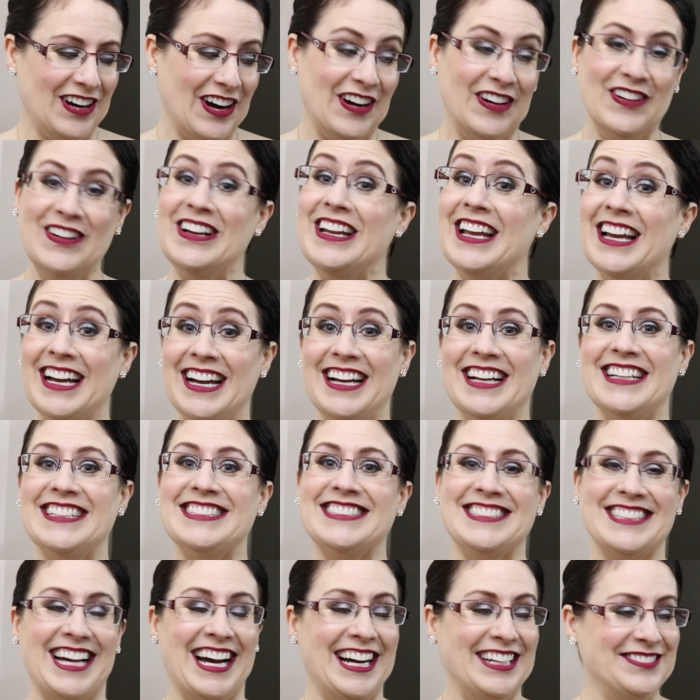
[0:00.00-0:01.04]
Oh
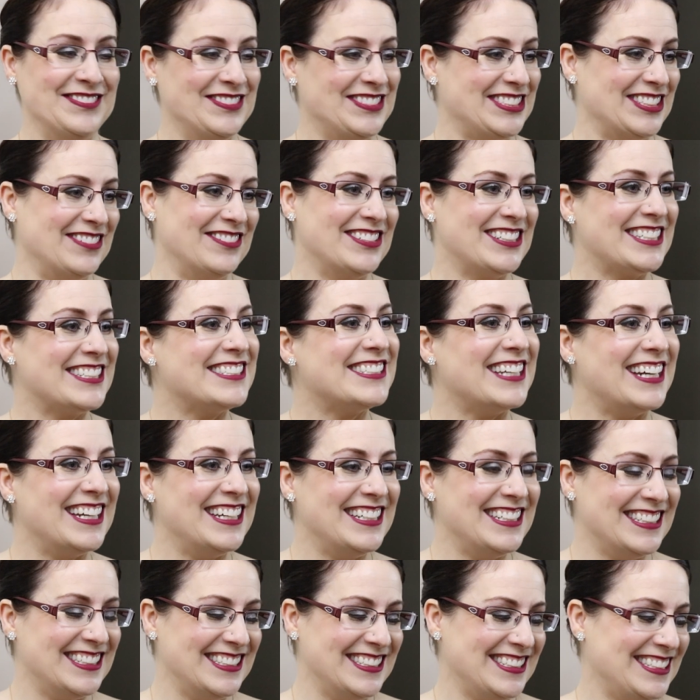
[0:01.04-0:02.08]
yes, I'm so
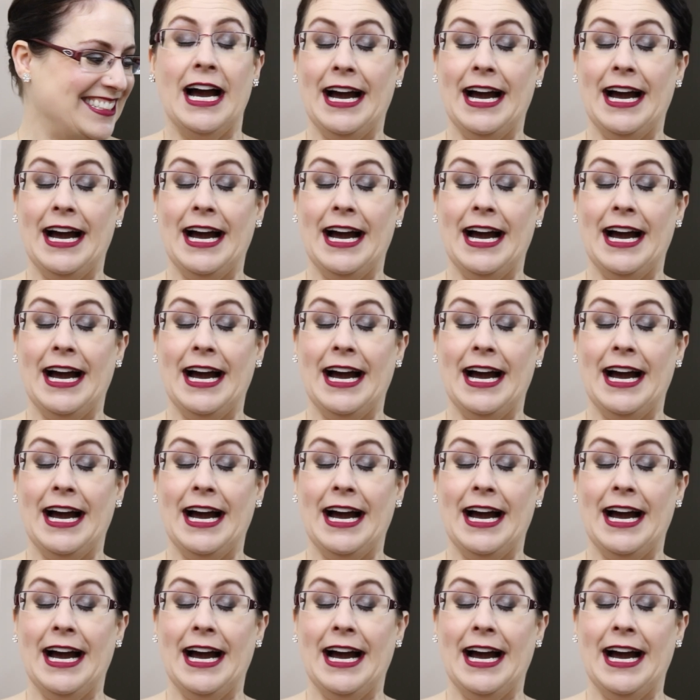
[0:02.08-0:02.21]
excited.